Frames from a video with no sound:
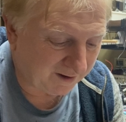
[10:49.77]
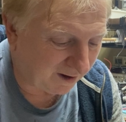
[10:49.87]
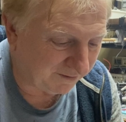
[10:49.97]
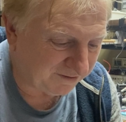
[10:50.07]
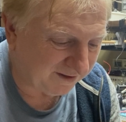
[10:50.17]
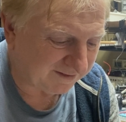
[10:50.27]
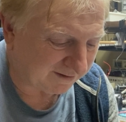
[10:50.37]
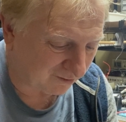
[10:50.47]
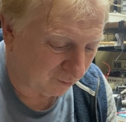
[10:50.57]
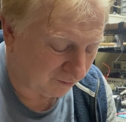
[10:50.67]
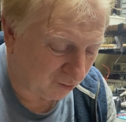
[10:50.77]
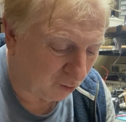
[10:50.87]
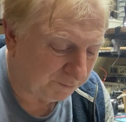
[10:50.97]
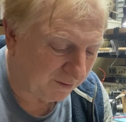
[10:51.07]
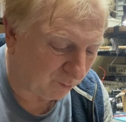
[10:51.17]
I think that
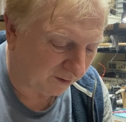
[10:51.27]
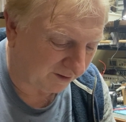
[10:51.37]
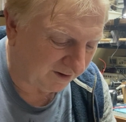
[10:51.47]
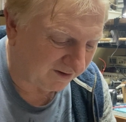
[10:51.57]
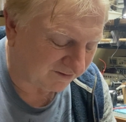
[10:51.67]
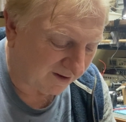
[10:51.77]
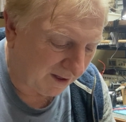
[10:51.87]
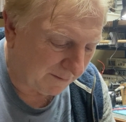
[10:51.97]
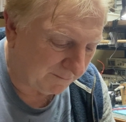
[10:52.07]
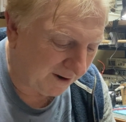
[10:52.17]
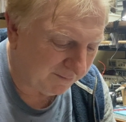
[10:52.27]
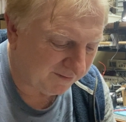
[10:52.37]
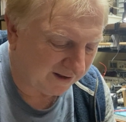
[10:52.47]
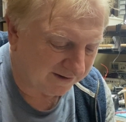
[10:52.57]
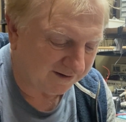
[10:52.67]
could be what it is. Maybe
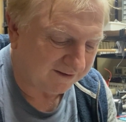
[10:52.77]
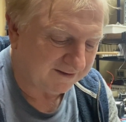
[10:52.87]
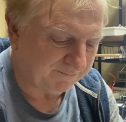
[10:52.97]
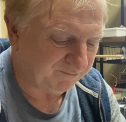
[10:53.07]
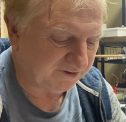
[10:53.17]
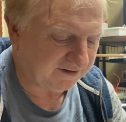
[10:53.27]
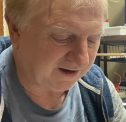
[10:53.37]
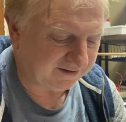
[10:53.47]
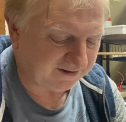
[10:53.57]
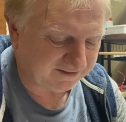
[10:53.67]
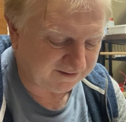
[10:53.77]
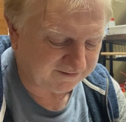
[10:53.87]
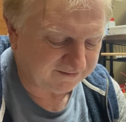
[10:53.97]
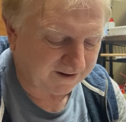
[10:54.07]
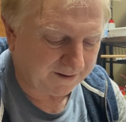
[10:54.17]
they did
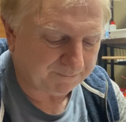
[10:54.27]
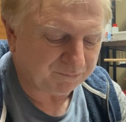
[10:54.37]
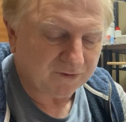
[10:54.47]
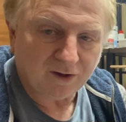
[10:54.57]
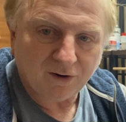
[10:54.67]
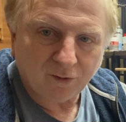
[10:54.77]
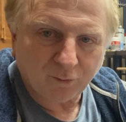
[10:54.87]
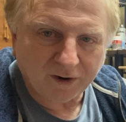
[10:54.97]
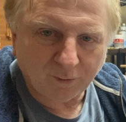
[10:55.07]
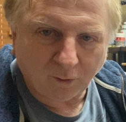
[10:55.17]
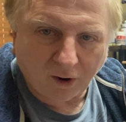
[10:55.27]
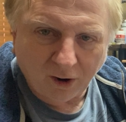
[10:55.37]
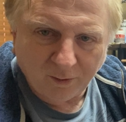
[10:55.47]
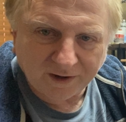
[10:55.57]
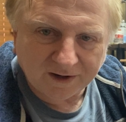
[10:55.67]
this
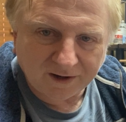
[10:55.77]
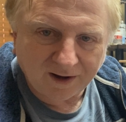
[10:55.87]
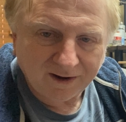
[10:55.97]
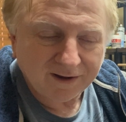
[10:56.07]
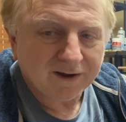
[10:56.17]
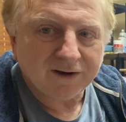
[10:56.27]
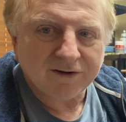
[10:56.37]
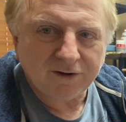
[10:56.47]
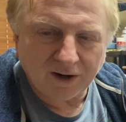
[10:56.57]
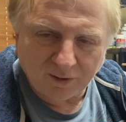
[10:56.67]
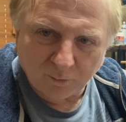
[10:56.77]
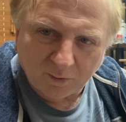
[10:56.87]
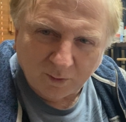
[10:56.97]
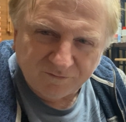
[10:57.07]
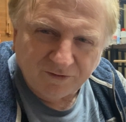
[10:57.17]
rewiring here.
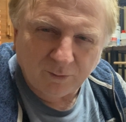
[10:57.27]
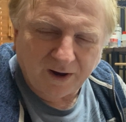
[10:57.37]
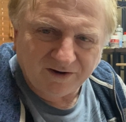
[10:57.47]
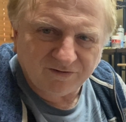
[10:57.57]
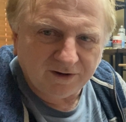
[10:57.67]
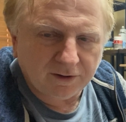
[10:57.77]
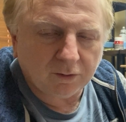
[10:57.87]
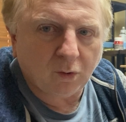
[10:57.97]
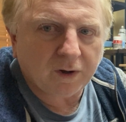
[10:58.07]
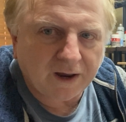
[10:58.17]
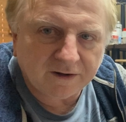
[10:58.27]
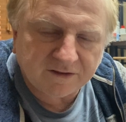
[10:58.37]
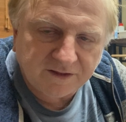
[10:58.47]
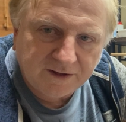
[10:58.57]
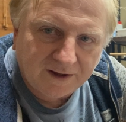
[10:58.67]
If you actually look at
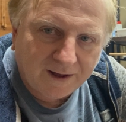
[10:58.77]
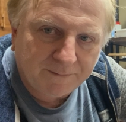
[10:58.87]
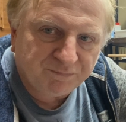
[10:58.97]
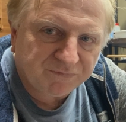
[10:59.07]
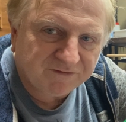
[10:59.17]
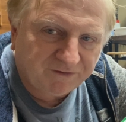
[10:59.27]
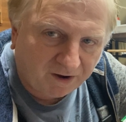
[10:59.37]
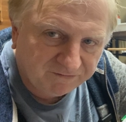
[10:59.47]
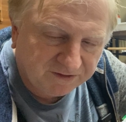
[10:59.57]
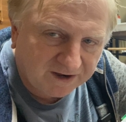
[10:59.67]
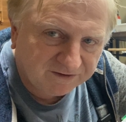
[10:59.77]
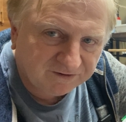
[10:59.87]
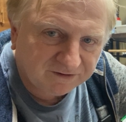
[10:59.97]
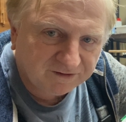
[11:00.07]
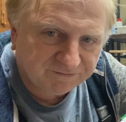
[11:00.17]
the 5,000 to the